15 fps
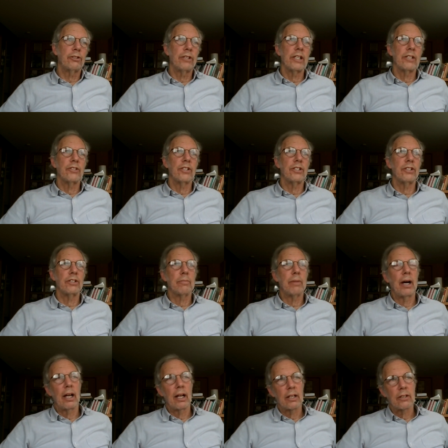transition
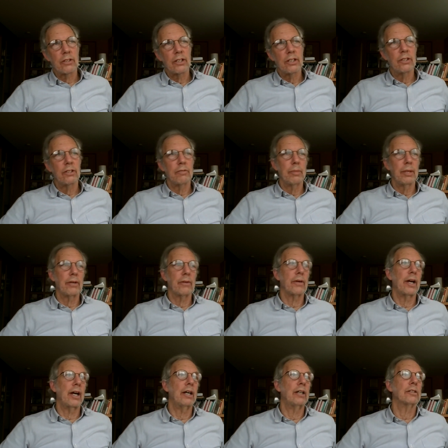policies have been
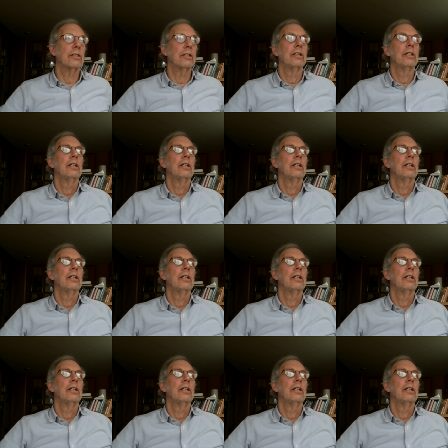around